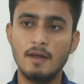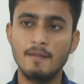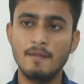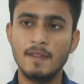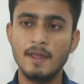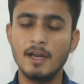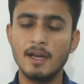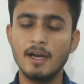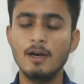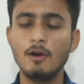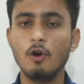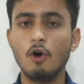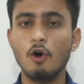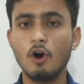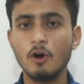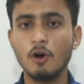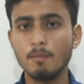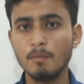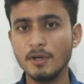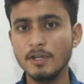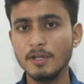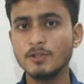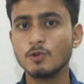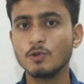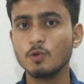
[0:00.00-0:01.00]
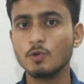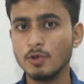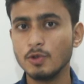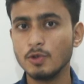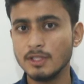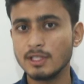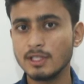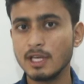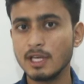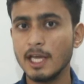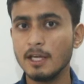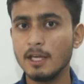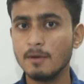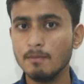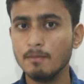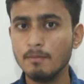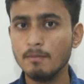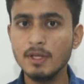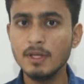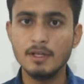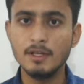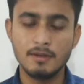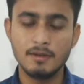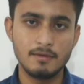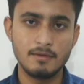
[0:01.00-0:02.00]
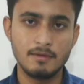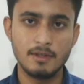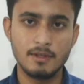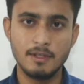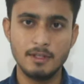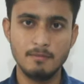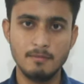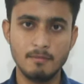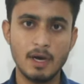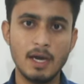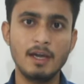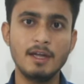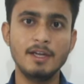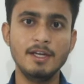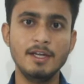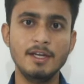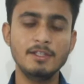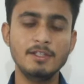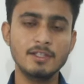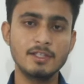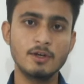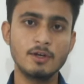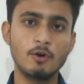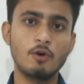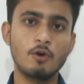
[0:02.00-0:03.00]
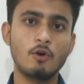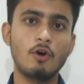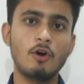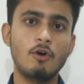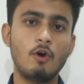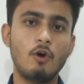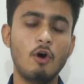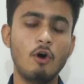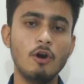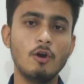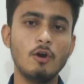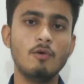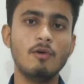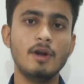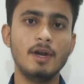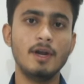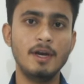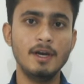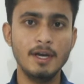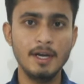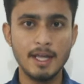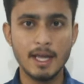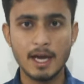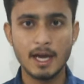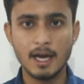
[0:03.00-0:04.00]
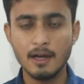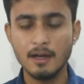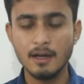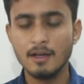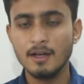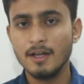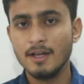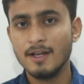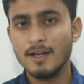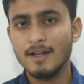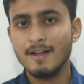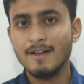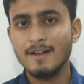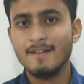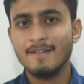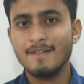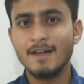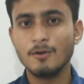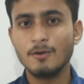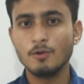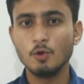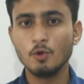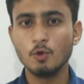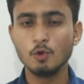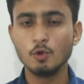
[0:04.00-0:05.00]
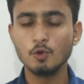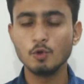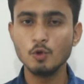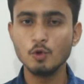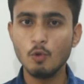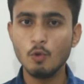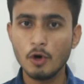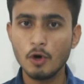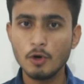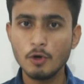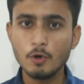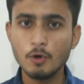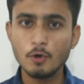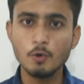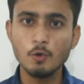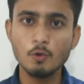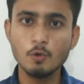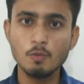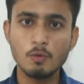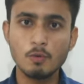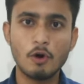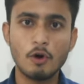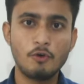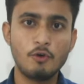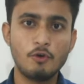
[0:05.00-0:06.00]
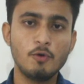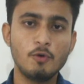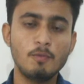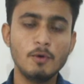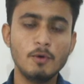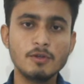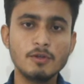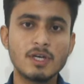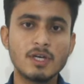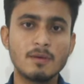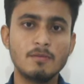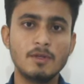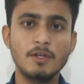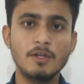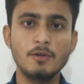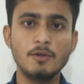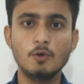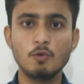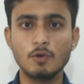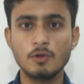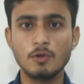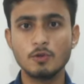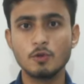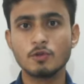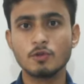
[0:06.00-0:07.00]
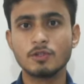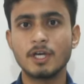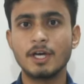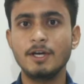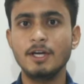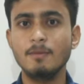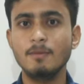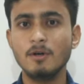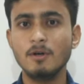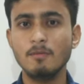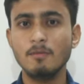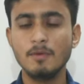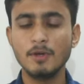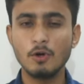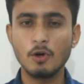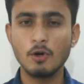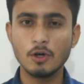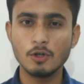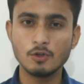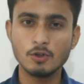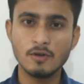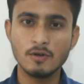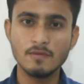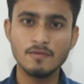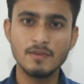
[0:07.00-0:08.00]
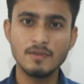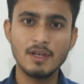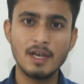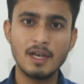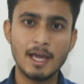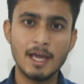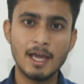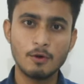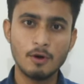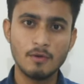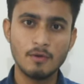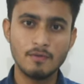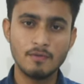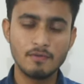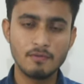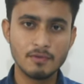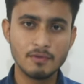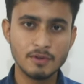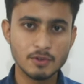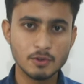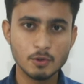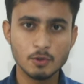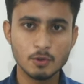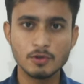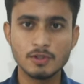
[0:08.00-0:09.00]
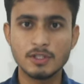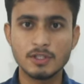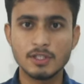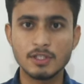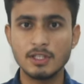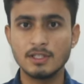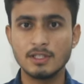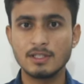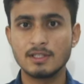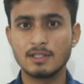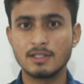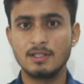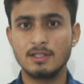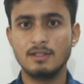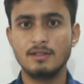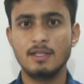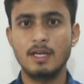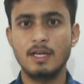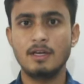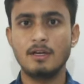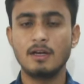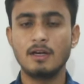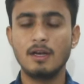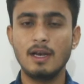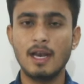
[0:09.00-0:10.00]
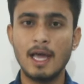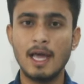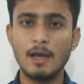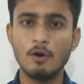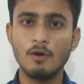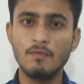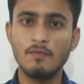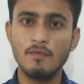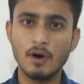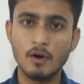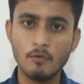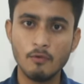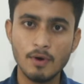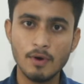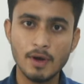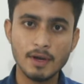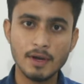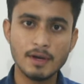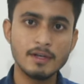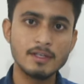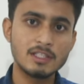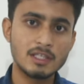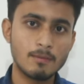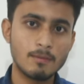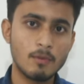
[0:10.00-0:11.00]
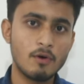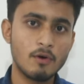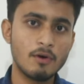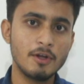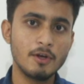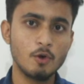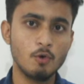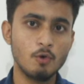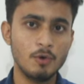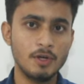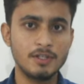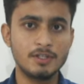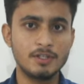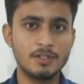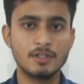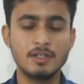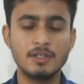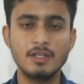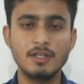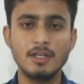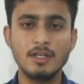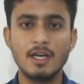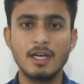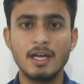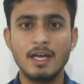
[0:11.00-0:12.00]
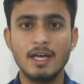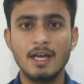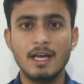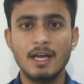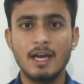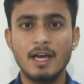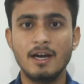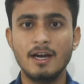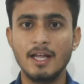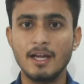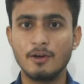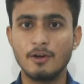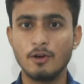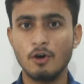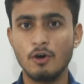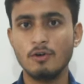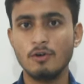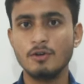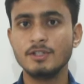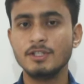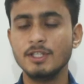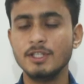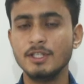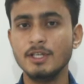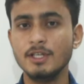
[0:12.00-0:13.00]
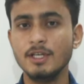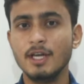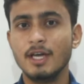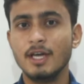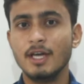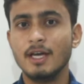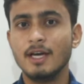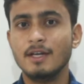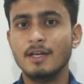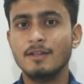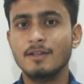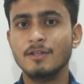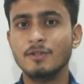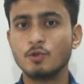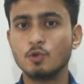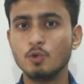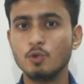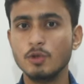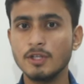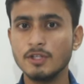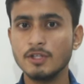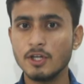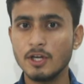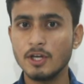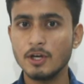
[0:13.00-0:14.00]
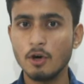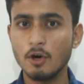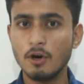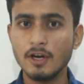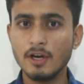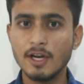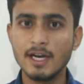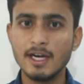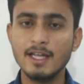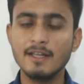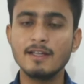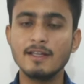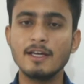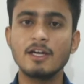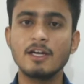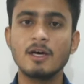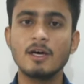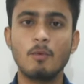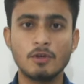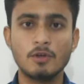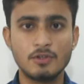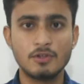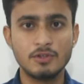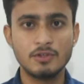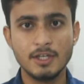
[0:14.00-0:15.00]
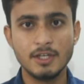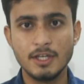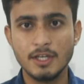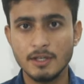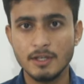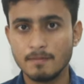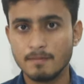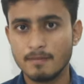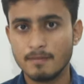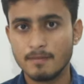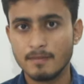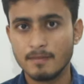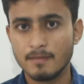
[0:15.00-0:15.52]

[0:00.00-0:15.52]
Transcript: there are a lot many students like me in my region or all over India, that those who want to contribute something towards society, but because of the lack of resources, that lack of awareness about innovation and technology, the students are not getting that opportunity.